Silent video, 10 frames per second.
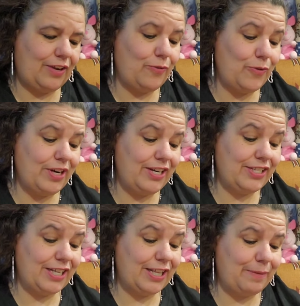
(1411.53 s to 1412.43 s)
Oh, and
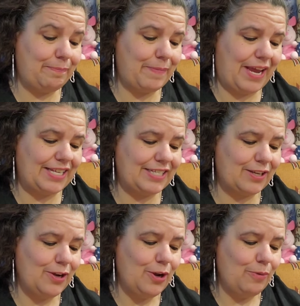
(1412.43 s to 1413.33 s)
here's a lip mask.
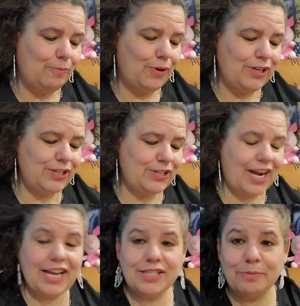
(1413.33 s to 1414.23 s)

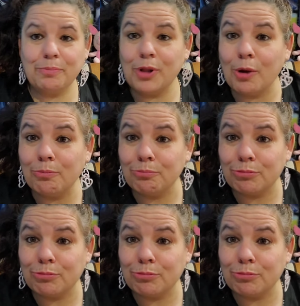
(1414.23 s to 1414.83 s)
Moisturize and plump.